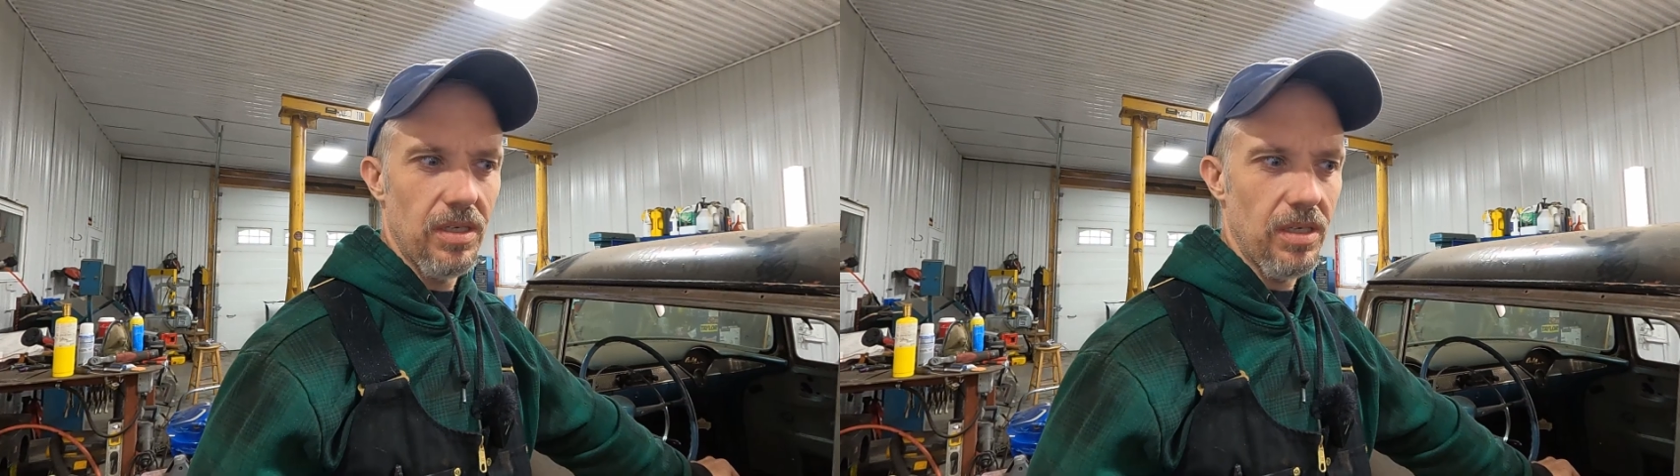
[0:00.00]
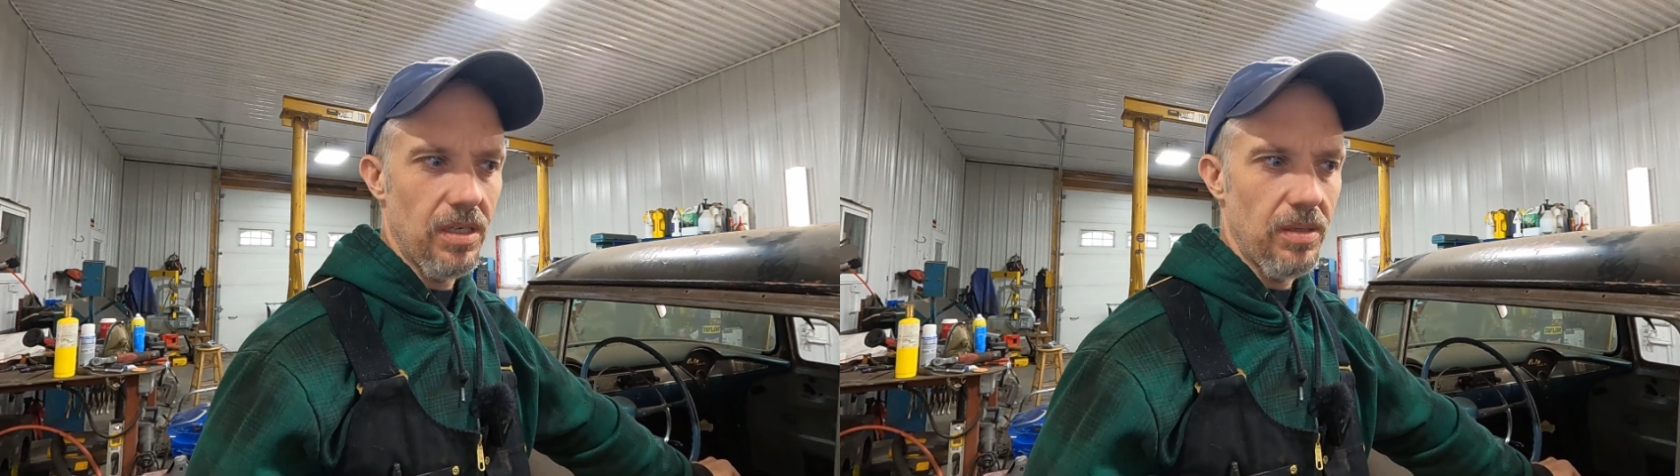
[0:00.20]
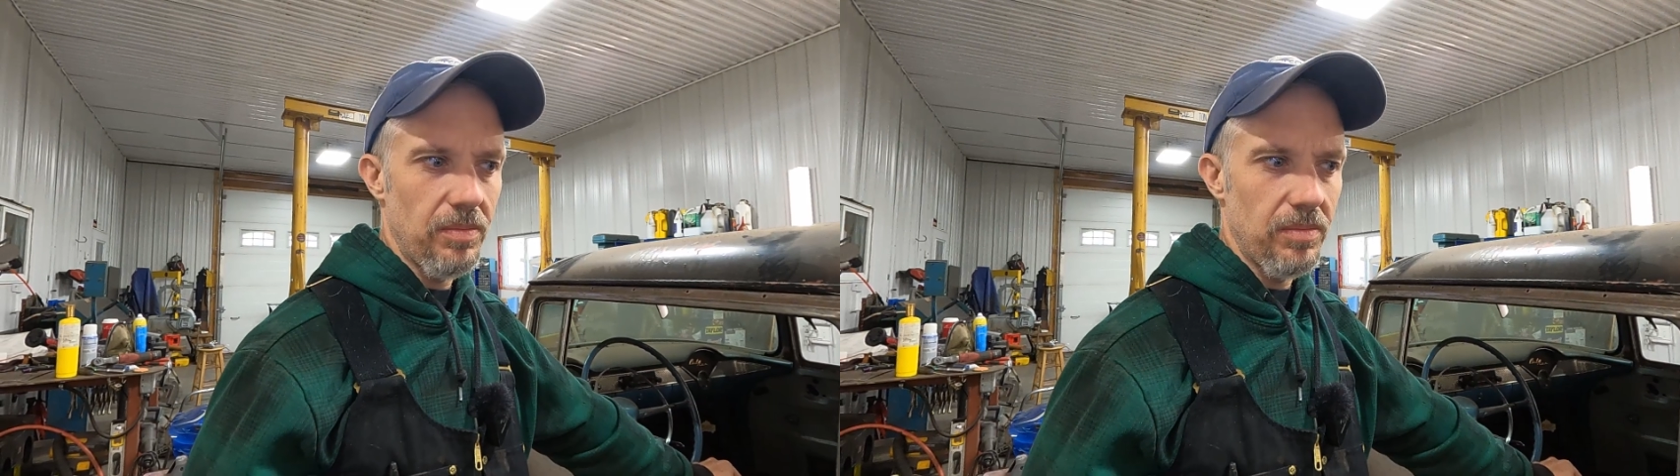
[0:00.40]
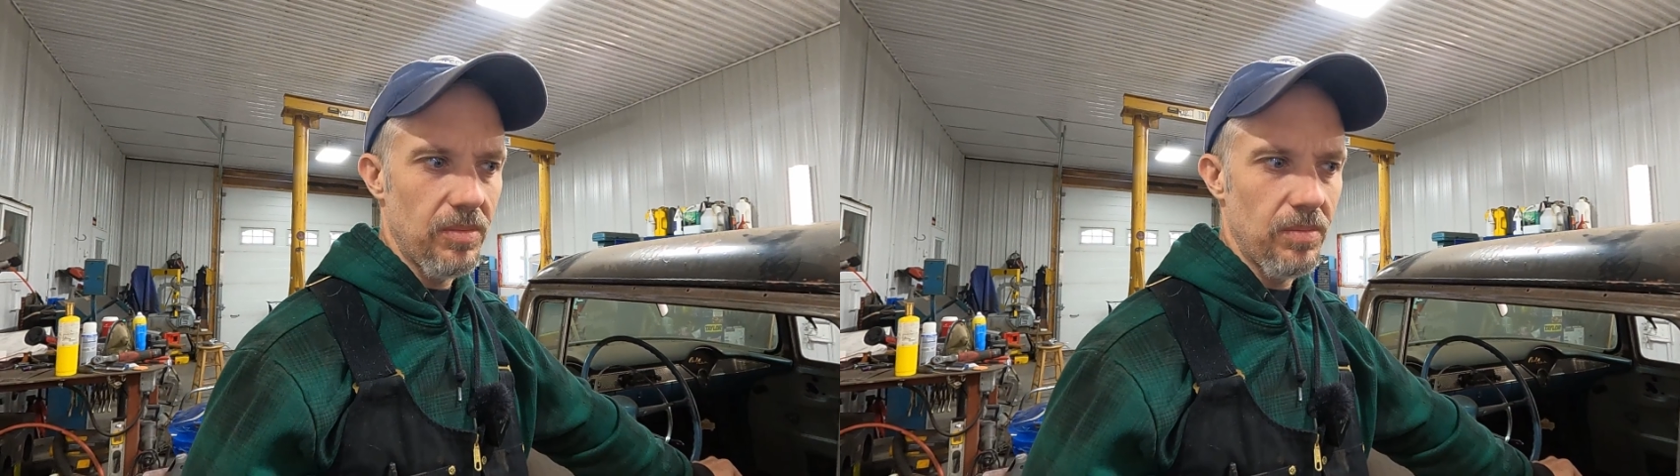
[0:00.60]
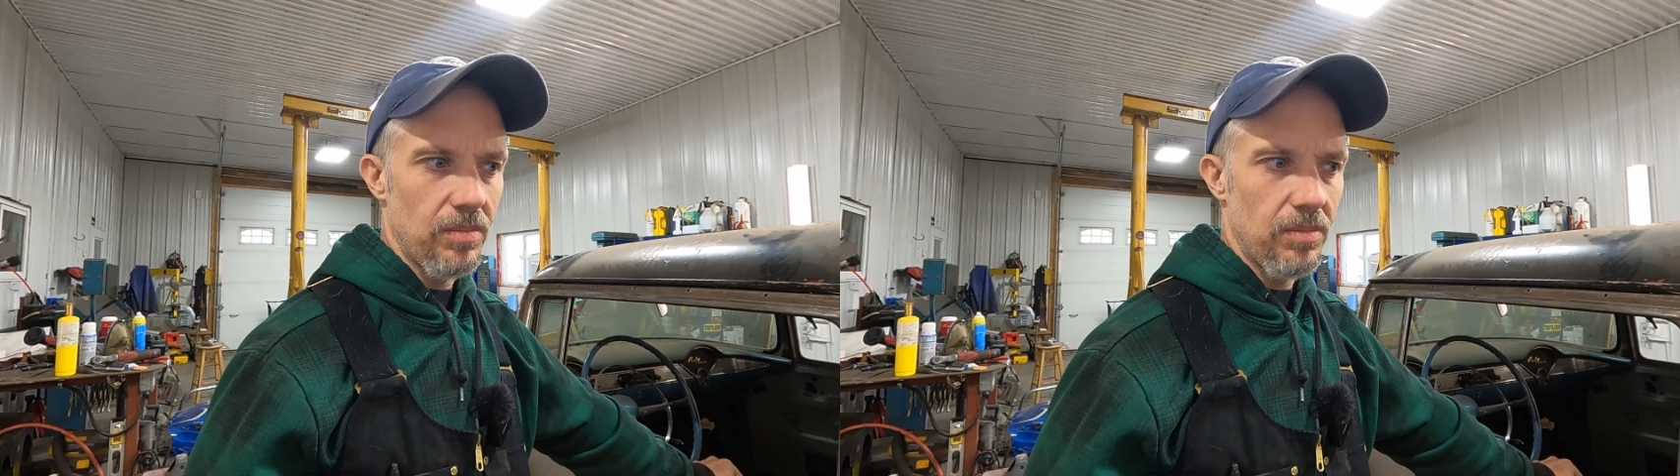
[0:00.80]
Um,
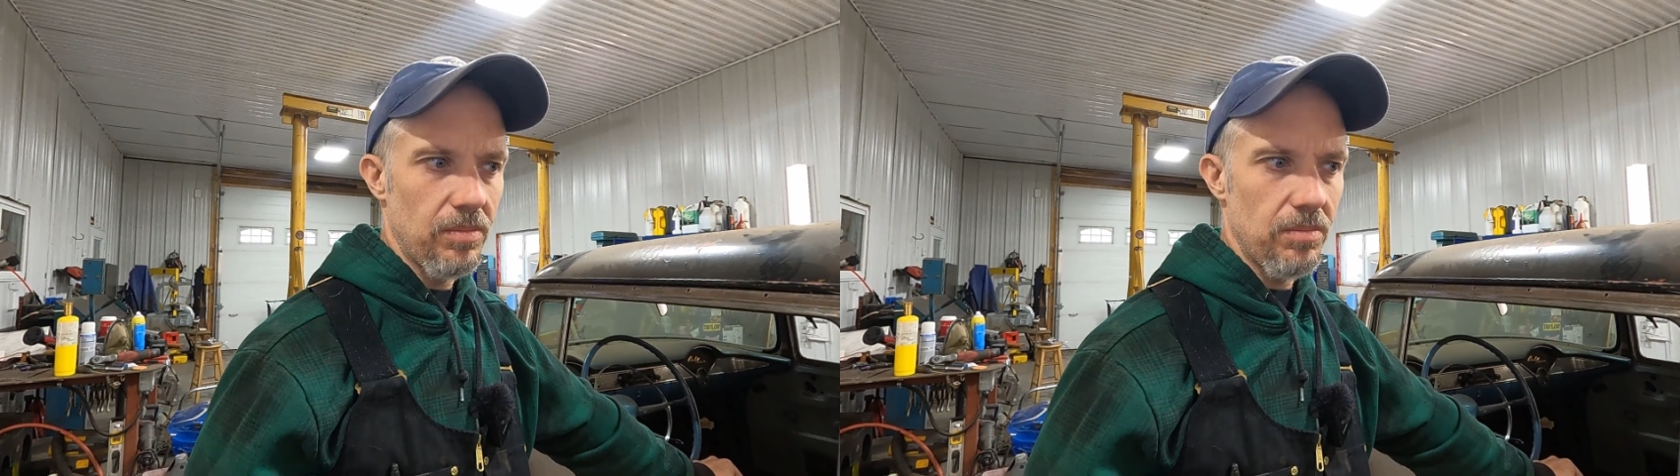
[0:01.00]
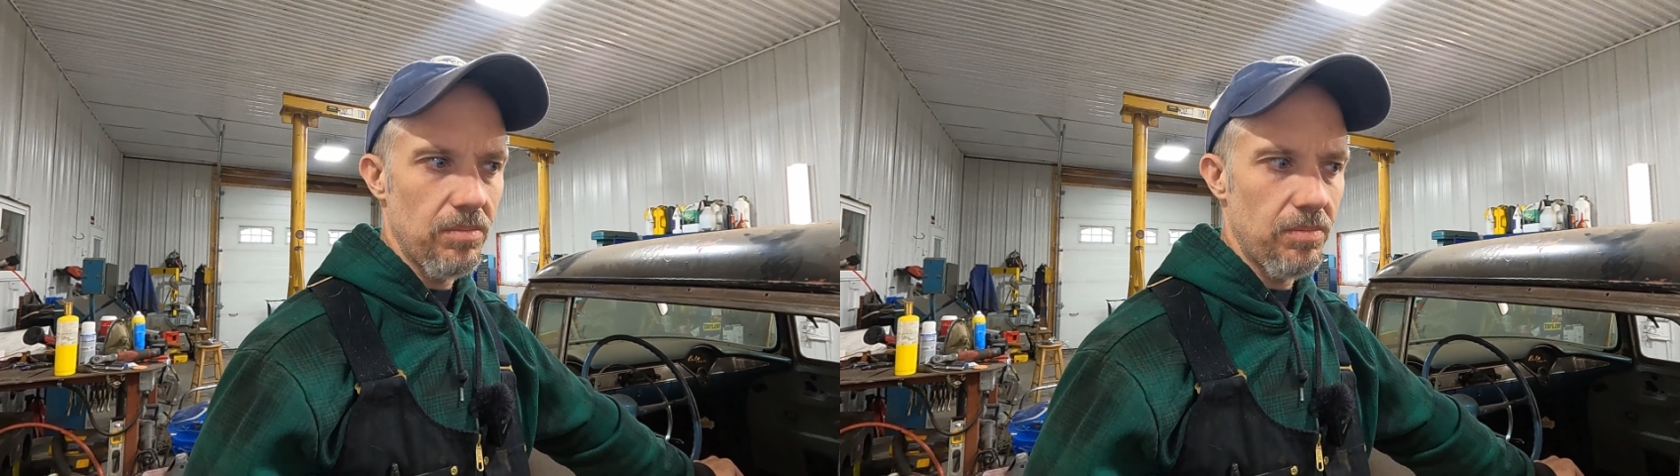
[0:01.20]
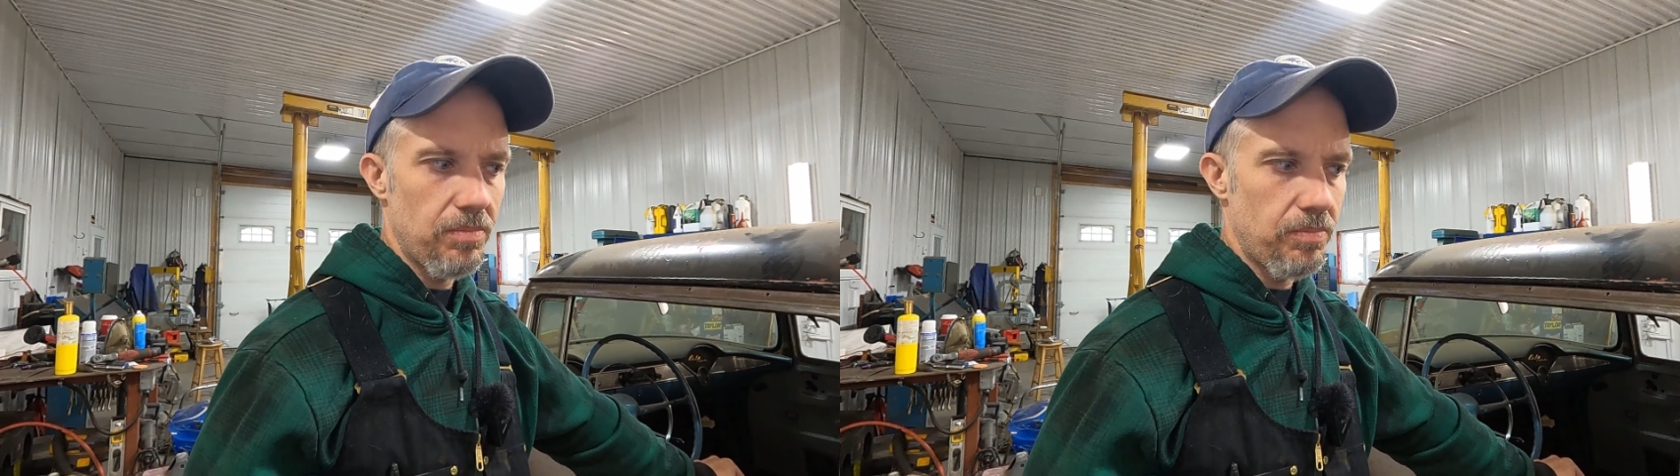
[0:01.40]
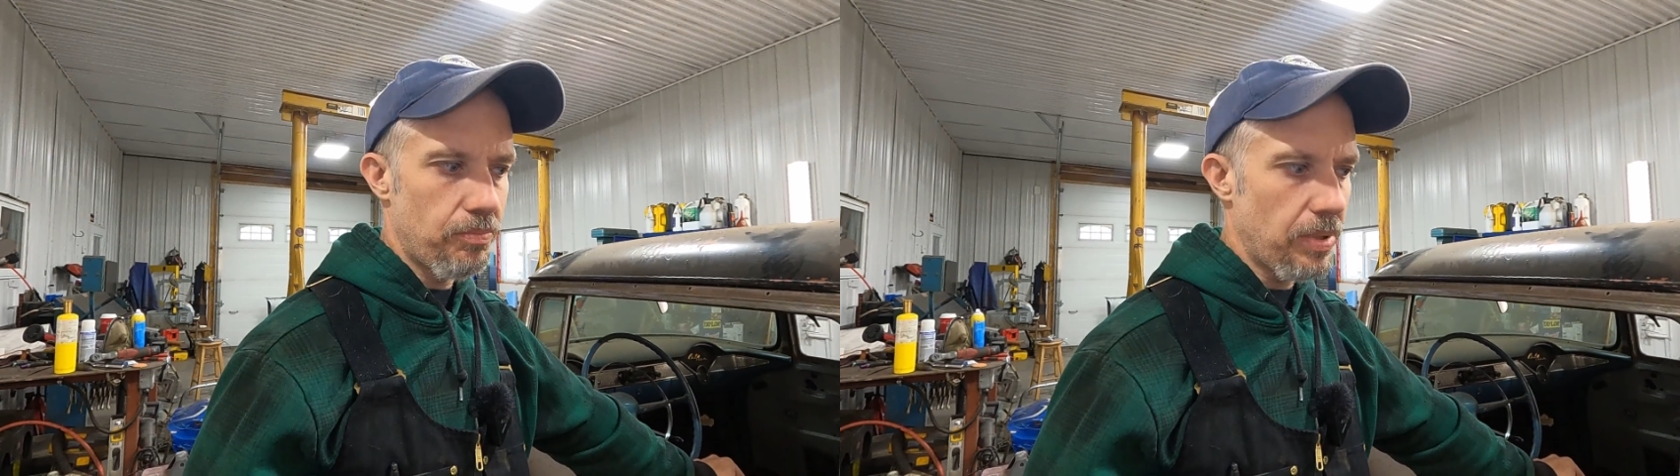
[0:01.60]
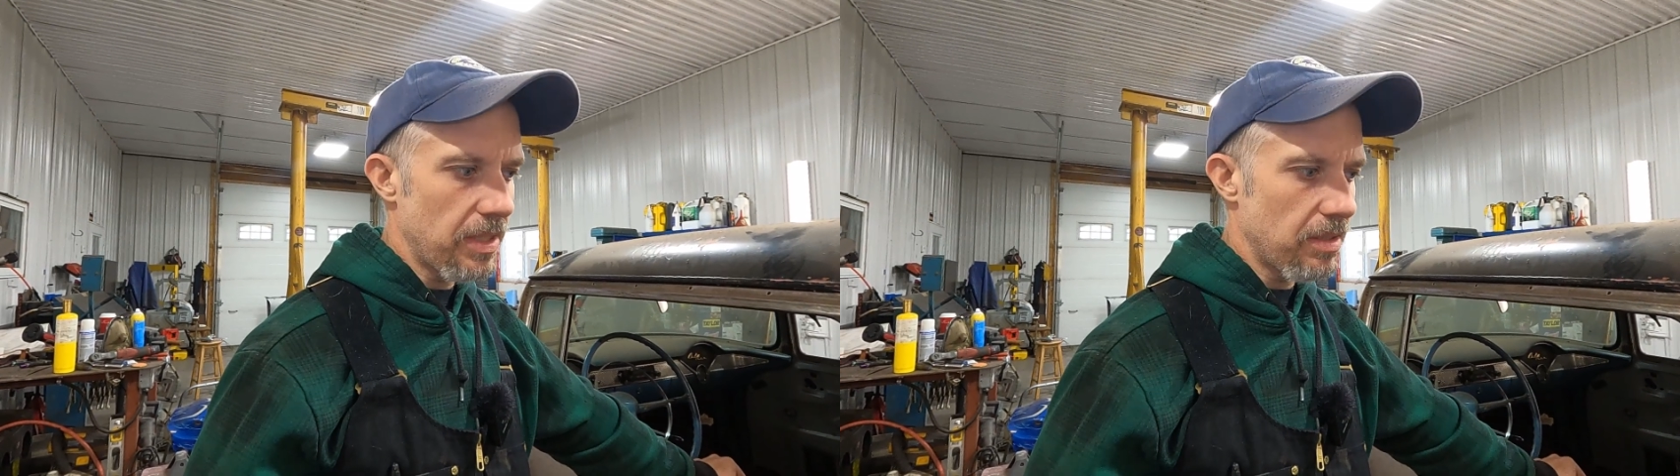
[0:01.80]

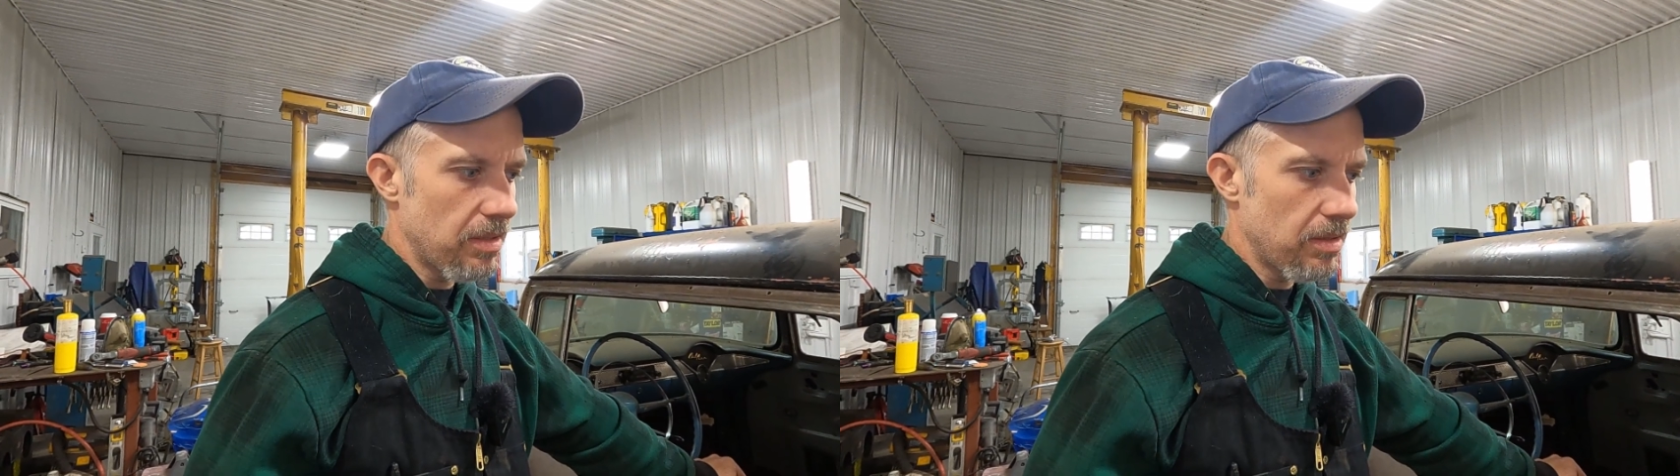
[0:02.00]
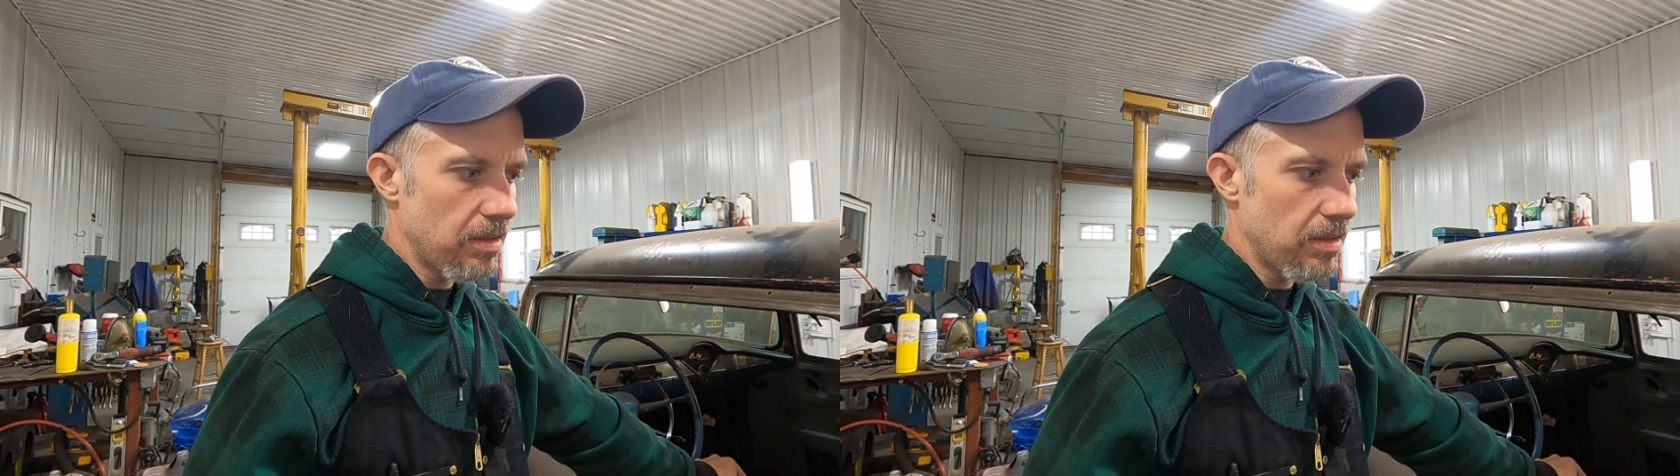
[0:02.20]
but